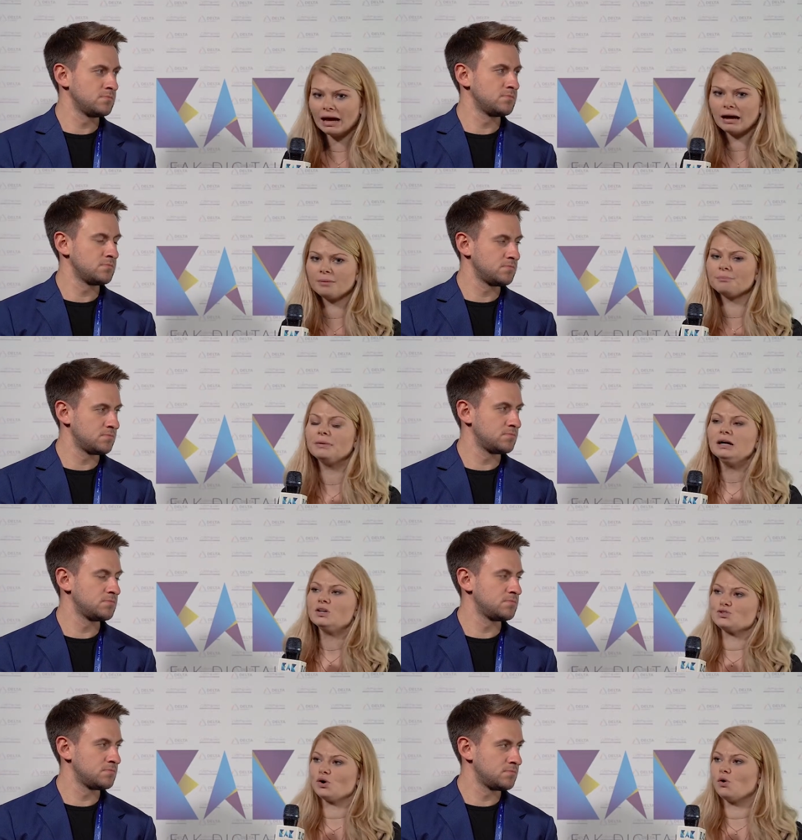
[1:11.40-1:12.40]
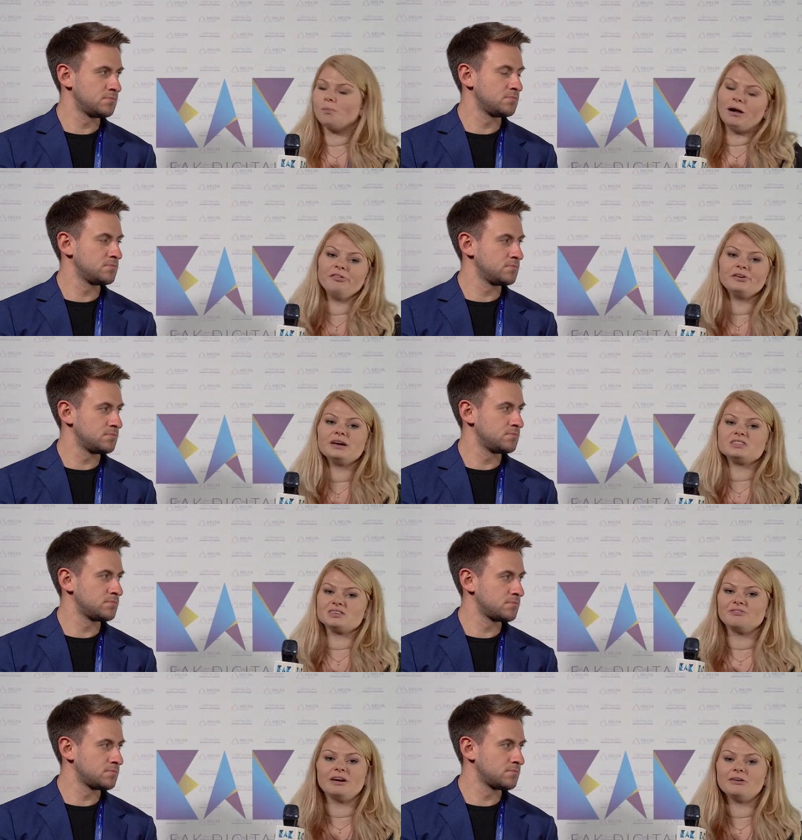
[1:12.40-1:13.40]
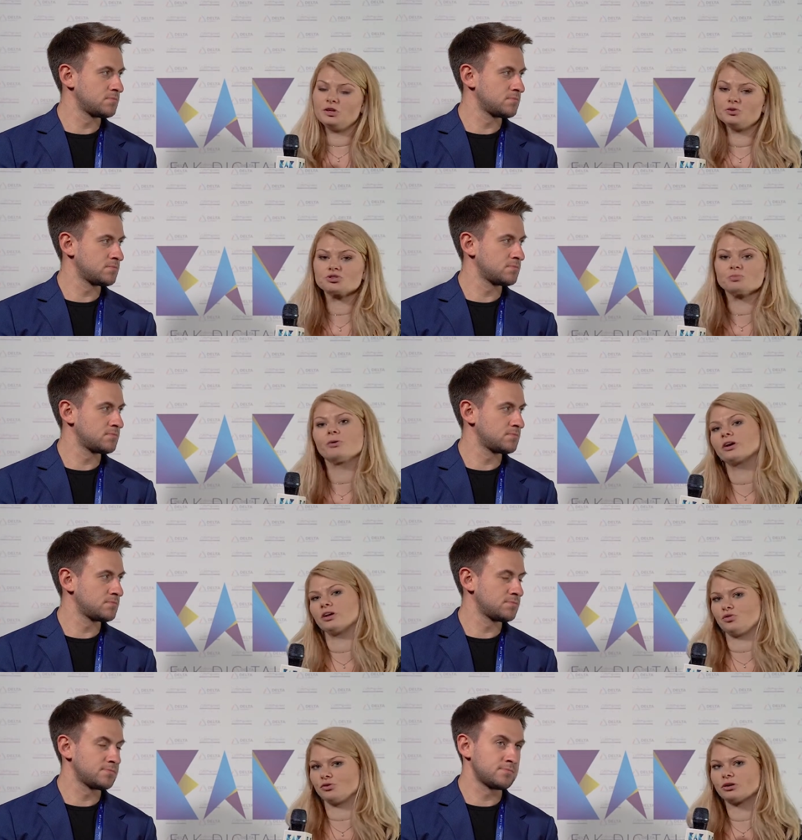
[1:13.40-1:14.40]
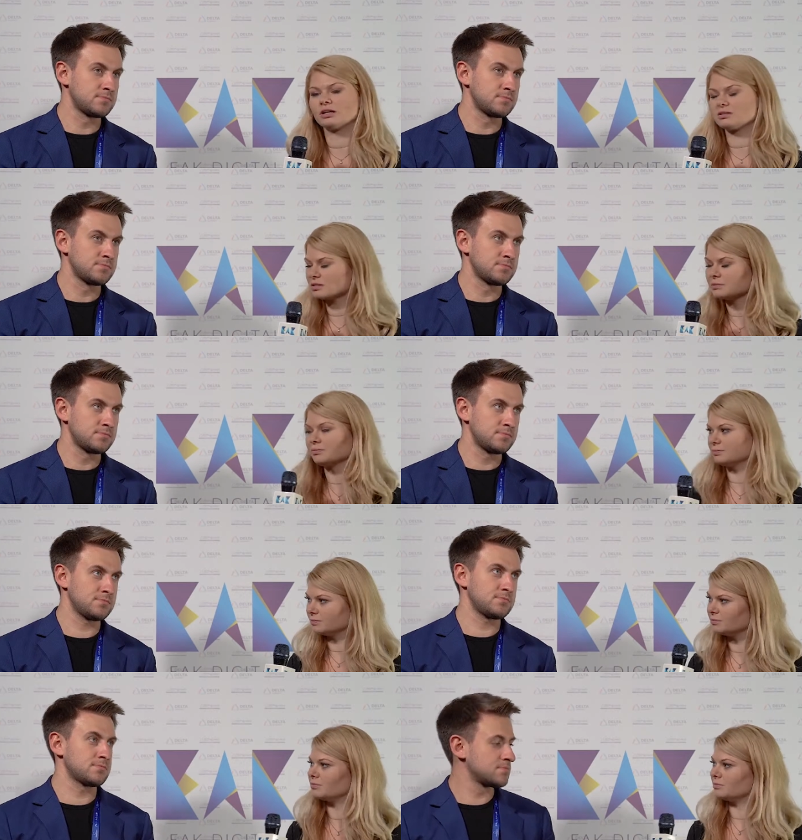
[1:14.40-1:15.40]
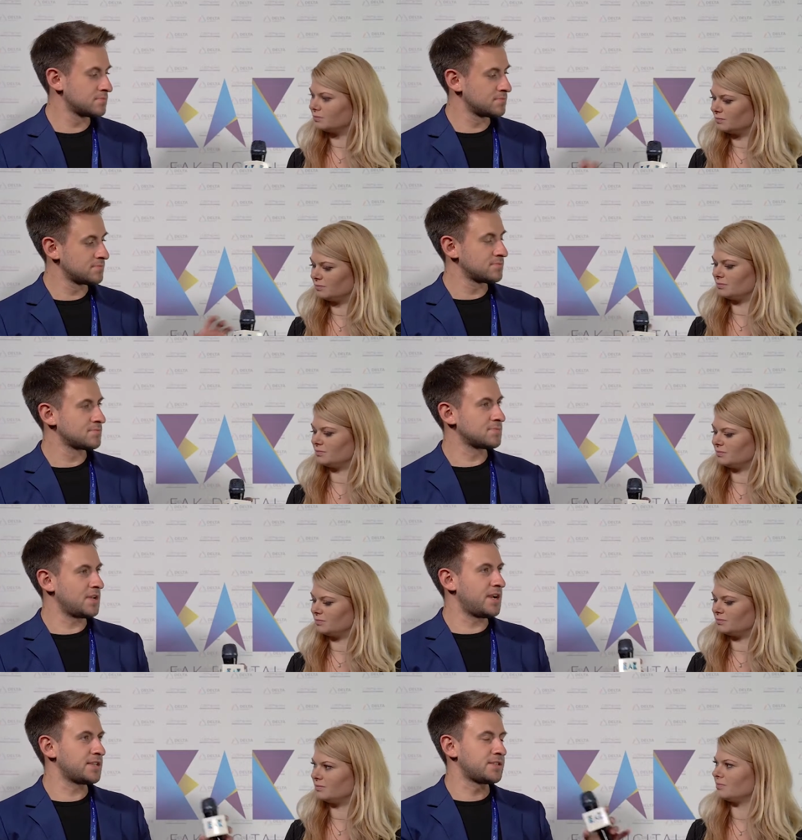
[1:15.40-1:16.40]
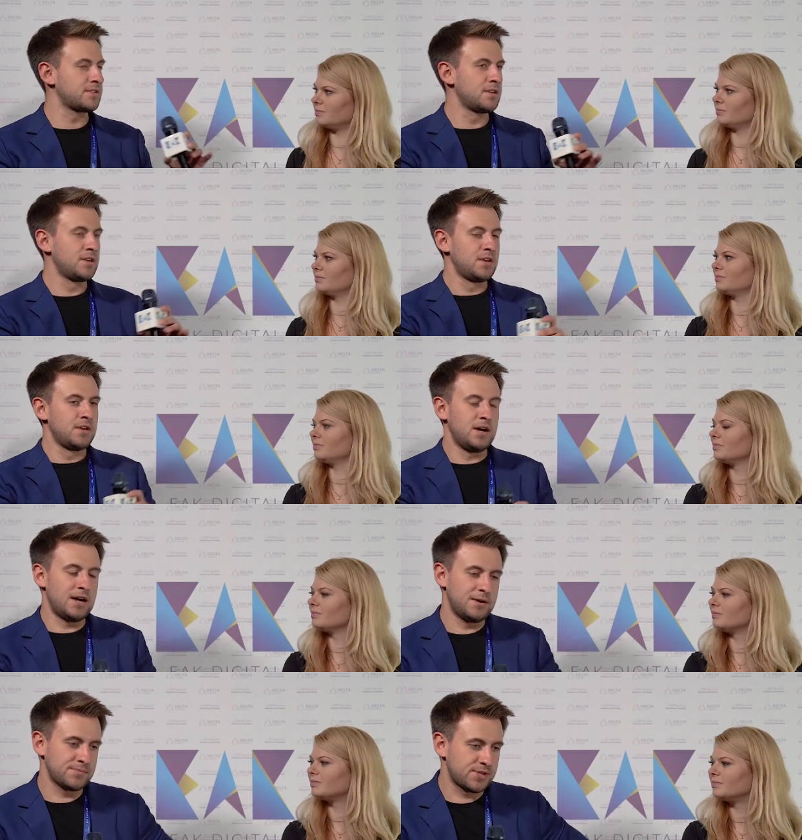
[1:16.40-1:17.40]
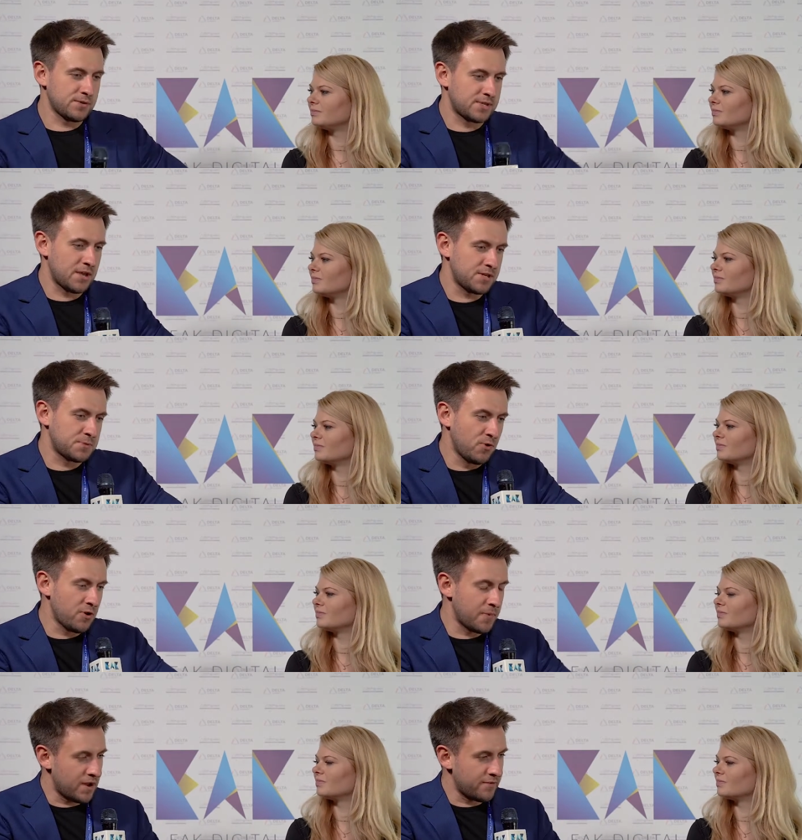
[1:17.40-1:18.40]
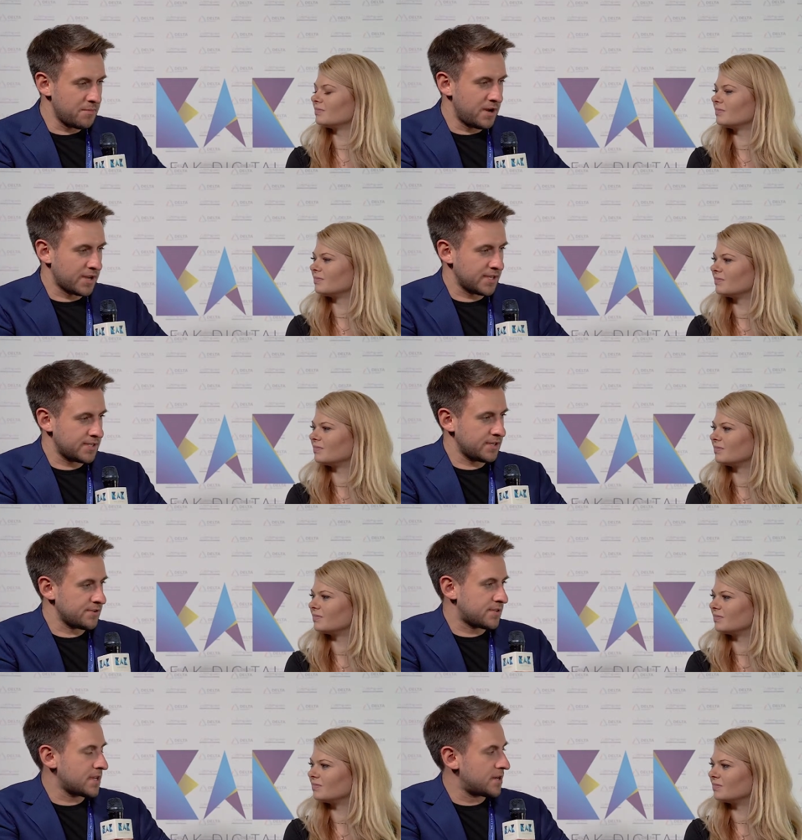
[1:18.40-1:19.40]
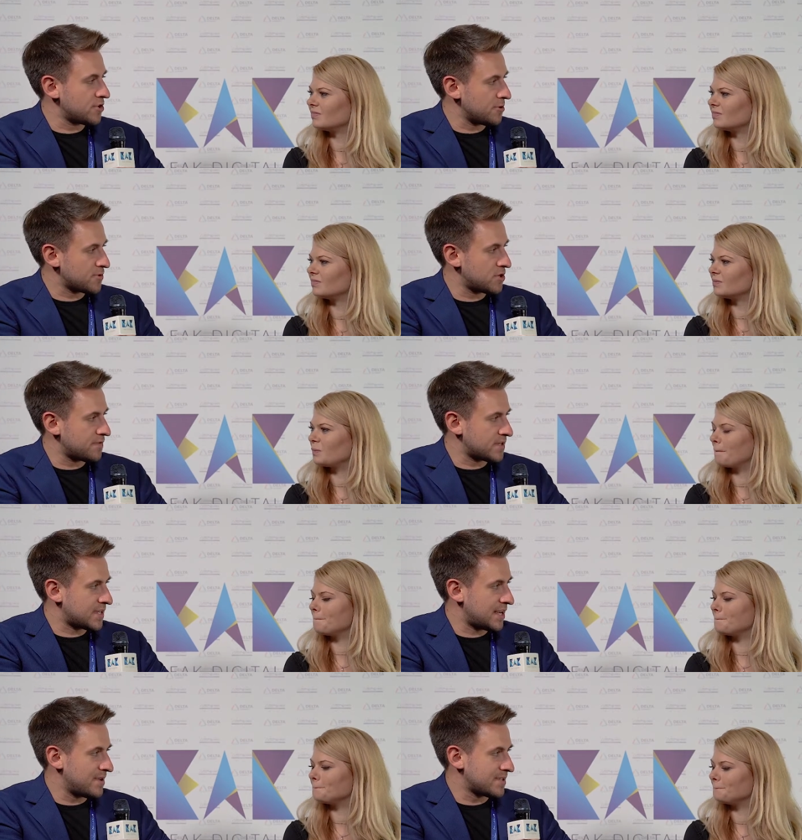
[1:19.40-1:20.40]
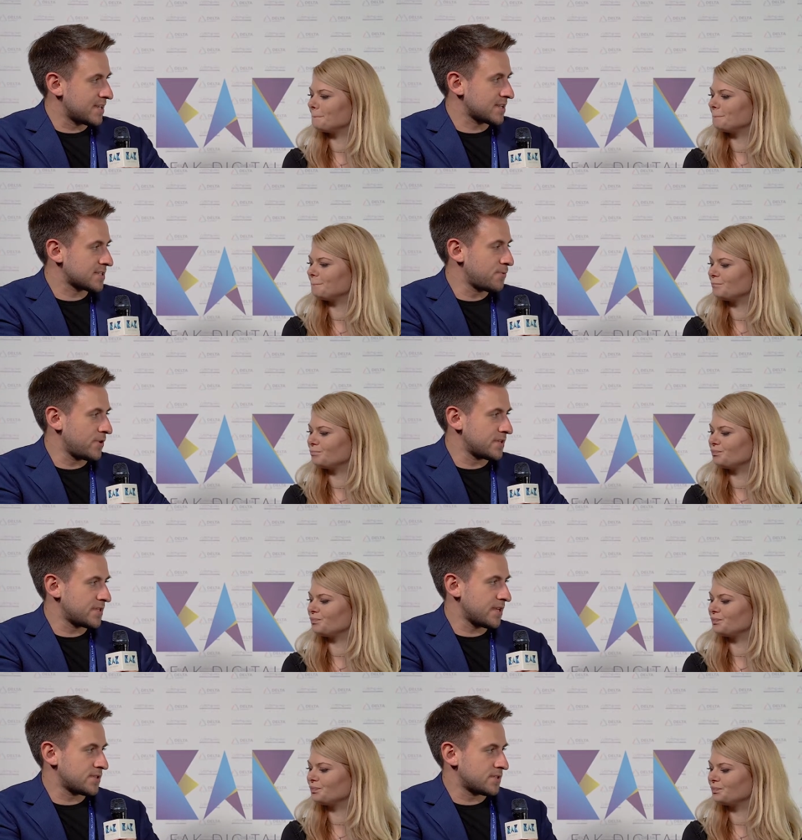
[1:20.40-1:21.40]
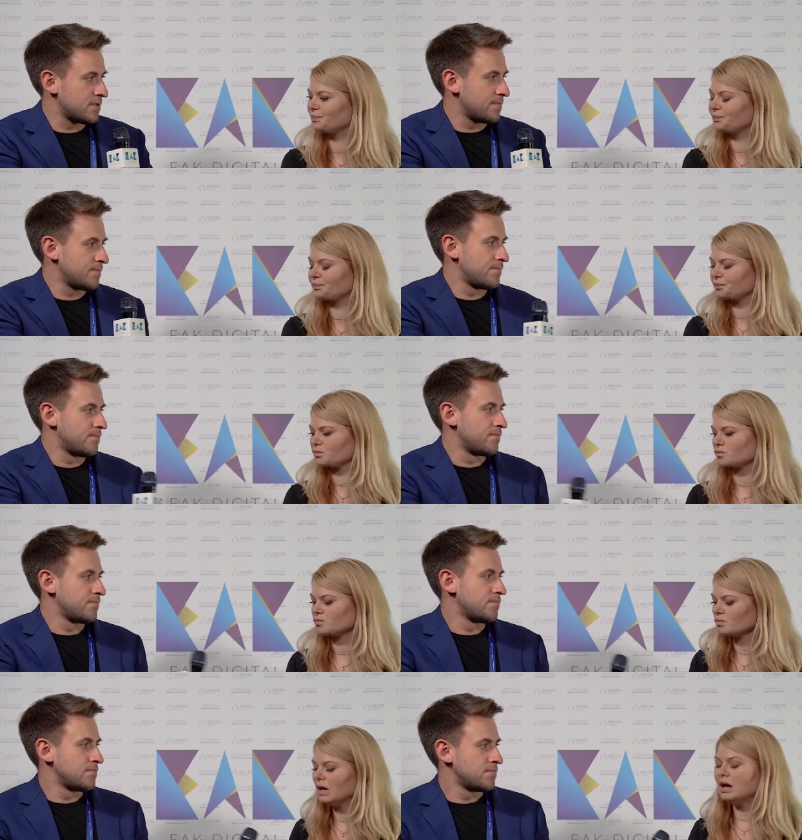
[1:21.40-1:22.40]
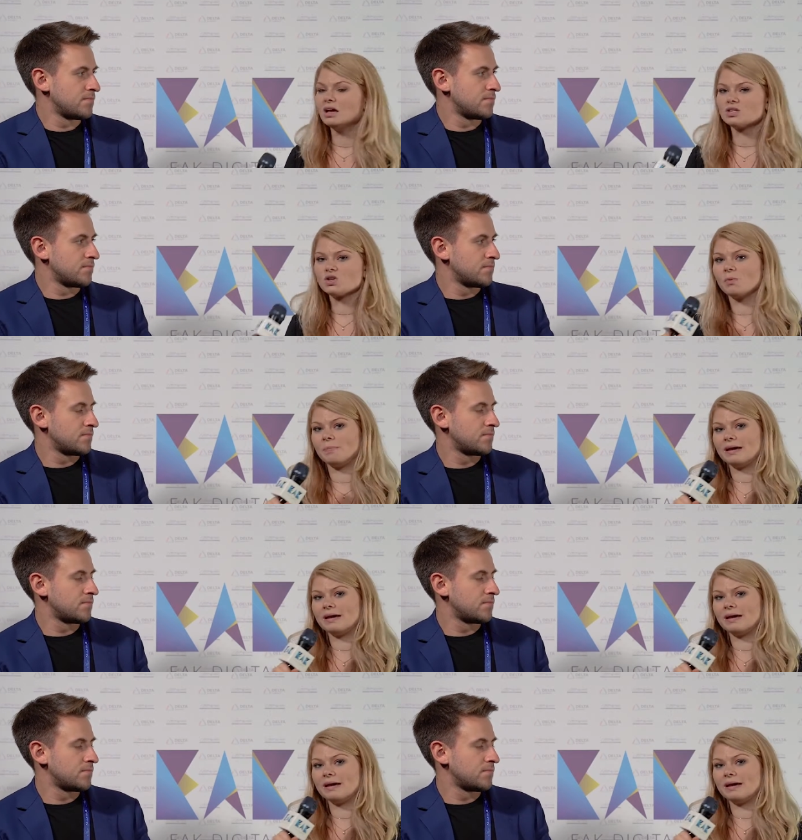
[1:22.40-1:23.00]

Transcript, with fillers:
Speaker 1: Um, so Malta is a very huge market for us. Nice.
Speaker 2: Um, so tell us more about other markets that you'll see in adoption of the Salamantex point of sale system.
Speaker 1: So